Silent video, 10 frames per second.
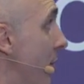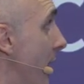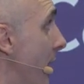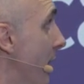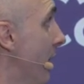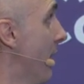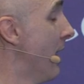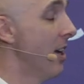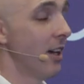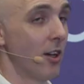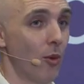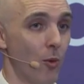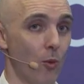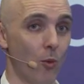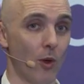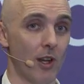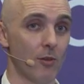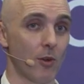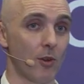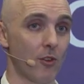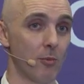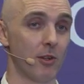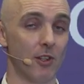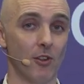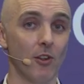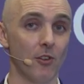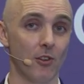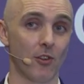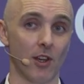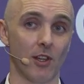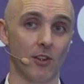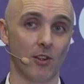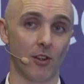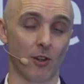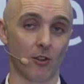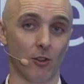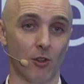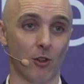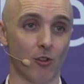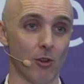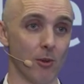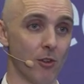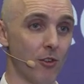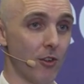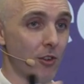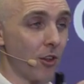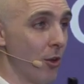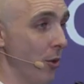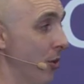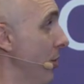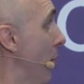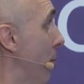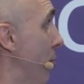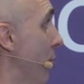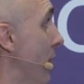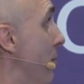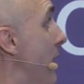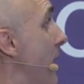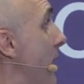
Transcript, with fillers: side, whenever somebody does decide that they're going to contribute code upstream,